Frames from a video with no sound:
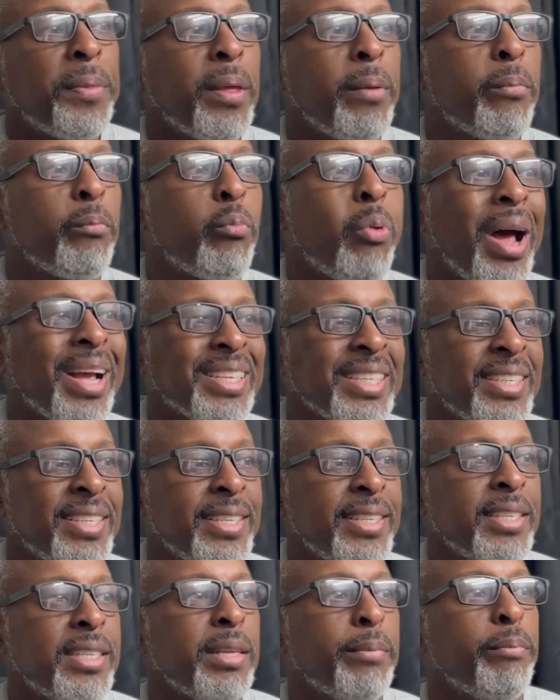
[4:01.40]
the
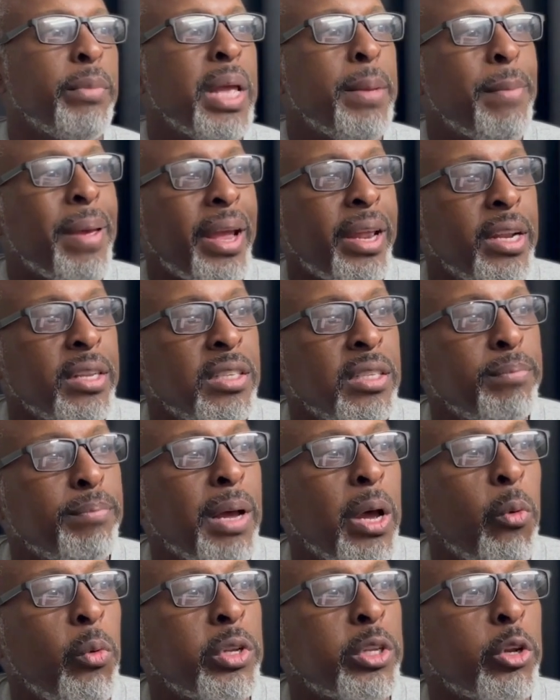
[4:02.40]
processes and mechanisms
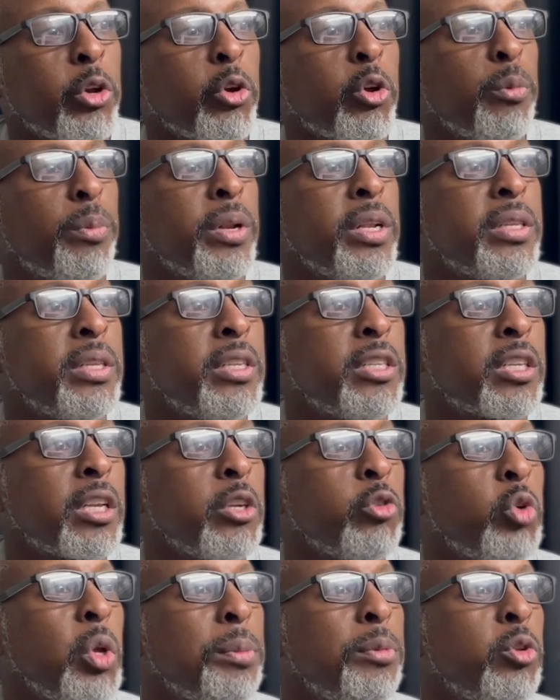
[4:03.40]
by which cucurbitacins
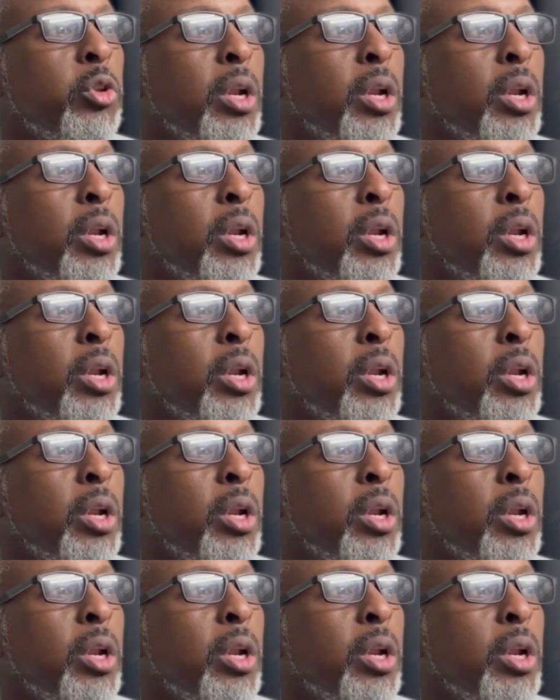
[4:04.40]
contribute